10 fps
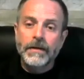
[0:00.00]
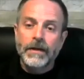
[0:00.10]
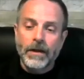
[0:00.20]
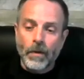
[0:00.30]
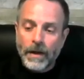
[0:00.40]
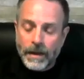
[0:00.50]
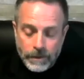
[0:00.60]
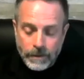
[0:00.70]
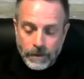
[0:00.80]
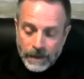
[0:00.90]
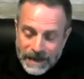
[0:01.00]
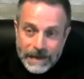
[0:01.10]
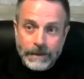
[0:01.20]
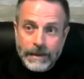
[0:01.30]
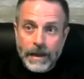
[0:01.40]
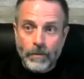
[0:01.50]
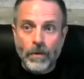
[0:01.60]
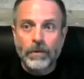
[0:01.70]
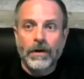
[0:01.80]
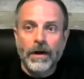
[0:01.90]
Go ahead and heat that
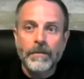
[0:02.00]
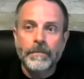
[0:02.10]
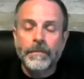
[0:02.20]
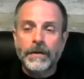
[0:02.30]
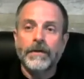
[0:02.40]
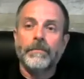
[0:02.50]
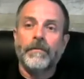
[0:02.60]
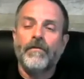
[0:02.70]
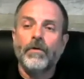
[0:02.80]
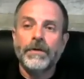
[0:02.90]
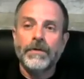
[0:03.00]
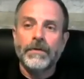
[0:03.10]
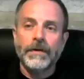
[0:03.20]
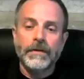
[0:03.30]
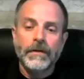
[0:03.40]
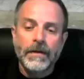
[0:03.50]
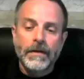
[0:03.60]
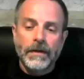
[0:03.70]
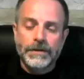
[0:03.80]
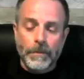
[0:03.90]
roller up in your foil unit.
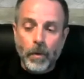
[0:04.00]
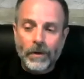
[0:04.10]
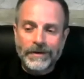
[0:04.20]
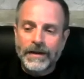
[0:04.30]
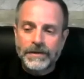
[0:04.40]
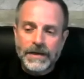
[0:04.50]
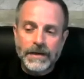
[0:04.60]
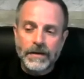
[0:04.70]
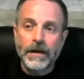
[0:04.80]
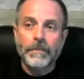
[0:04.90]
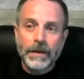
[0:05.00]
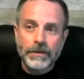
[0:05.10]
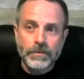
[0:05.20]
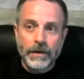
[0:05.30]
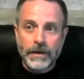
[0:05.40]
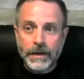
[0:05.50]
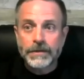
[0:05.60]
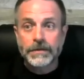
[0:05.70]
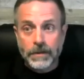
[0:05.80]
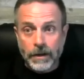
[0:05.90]
It's important that it's heated up because when it heats, it's going to